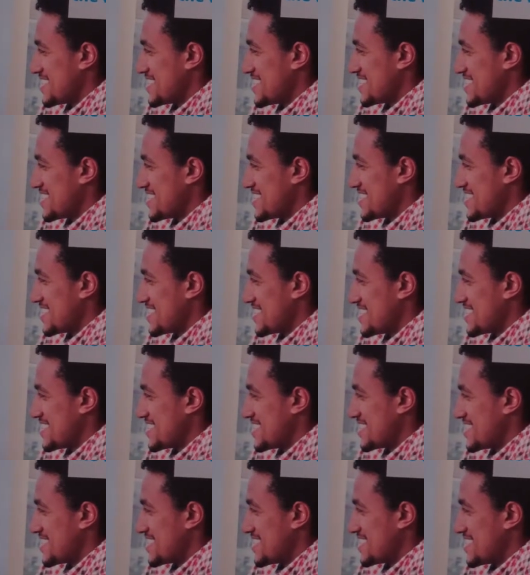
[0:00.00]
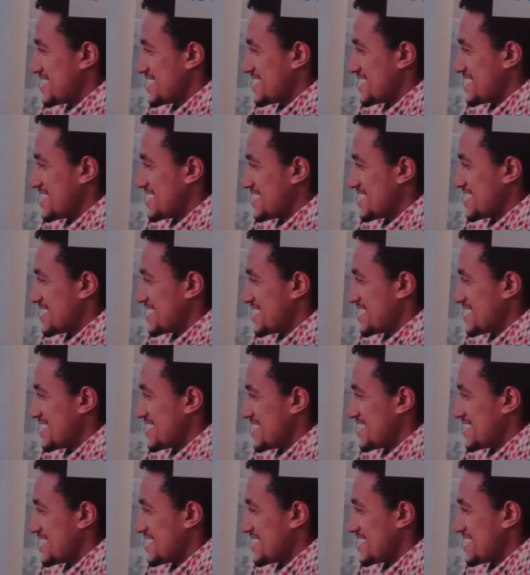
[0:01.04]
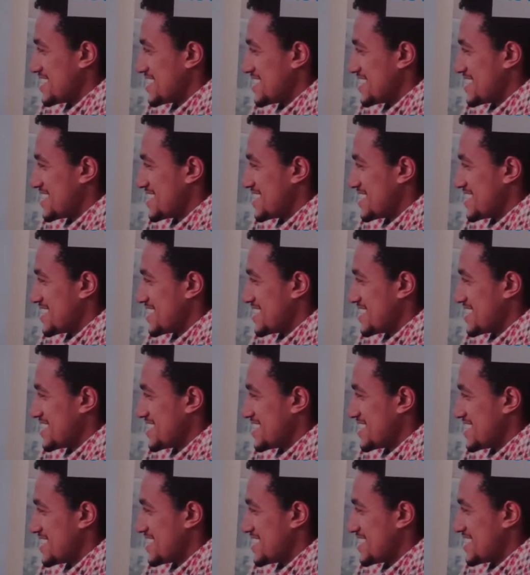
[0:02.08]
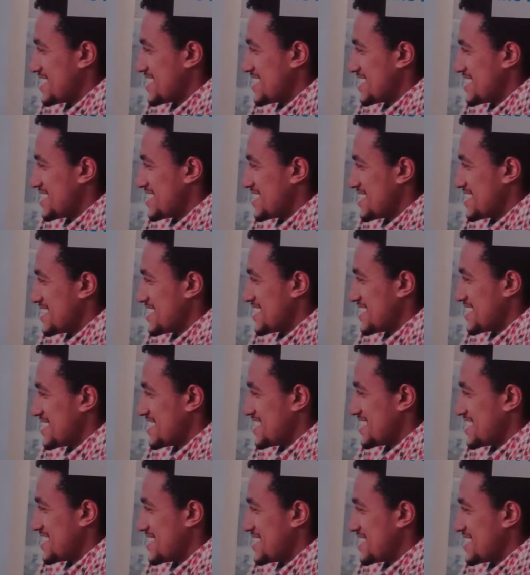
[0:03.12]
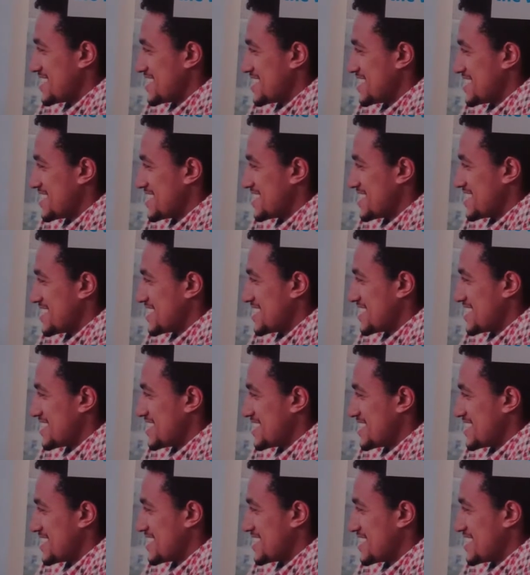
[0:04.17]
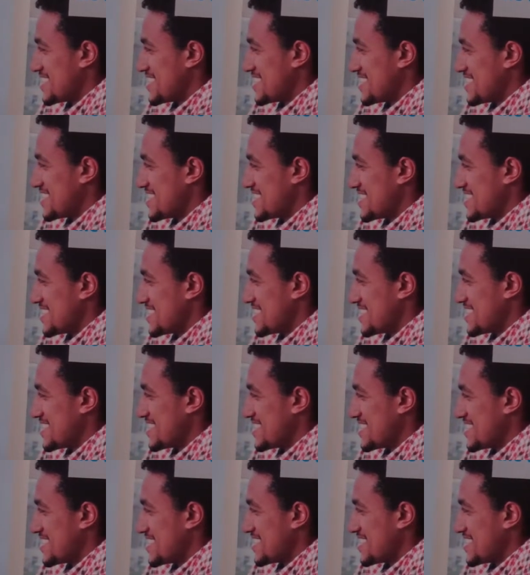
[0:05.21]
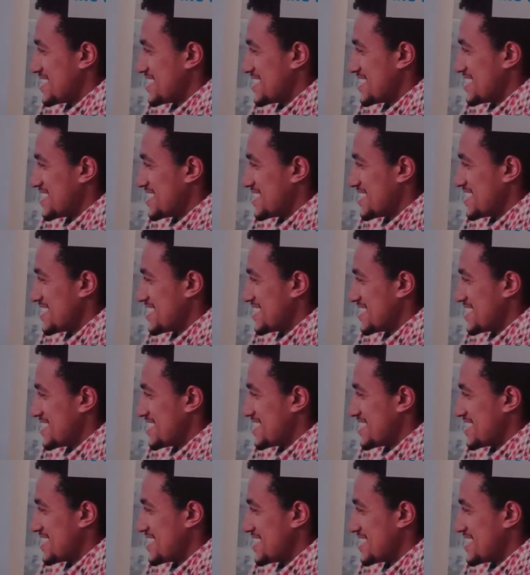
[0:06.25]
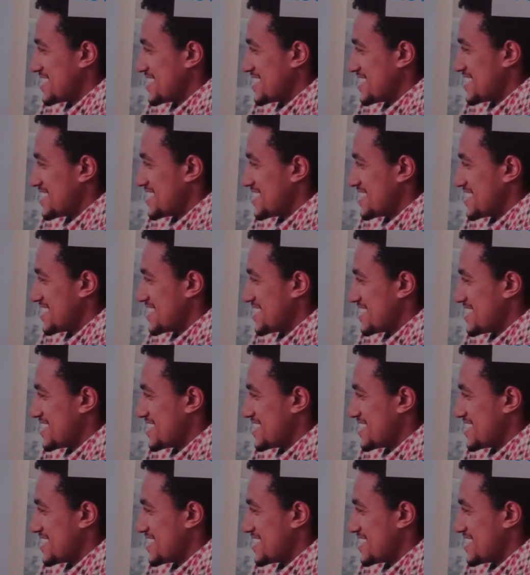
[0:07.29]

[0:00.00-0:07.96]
No words are spoken by the person on screen.